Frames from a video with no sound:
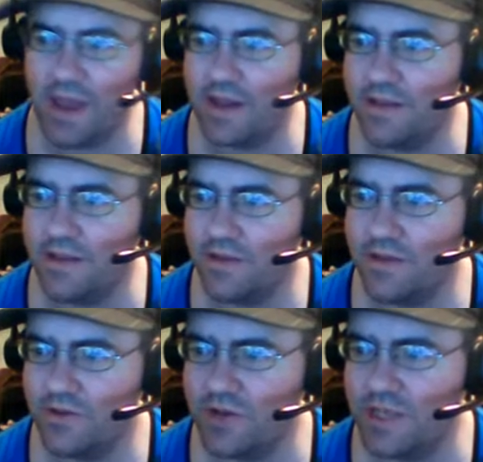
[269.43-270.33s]
and it
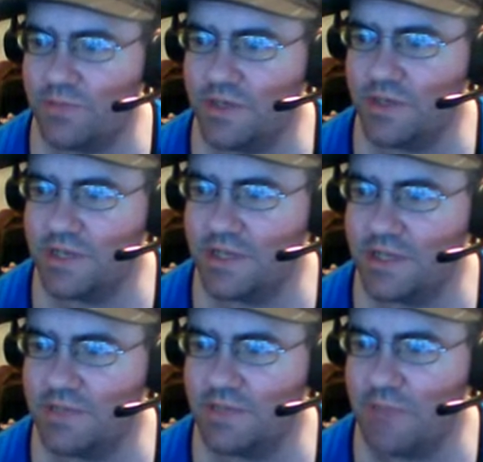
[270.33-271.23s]
transports it
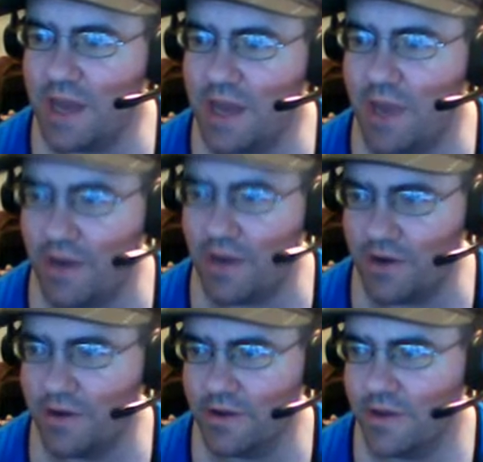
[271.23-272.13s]
into this mana
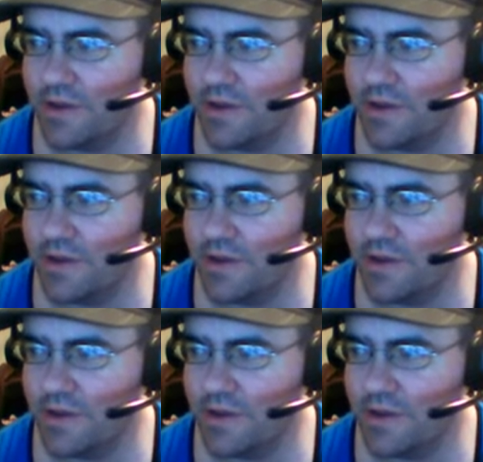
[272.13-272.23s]
powder.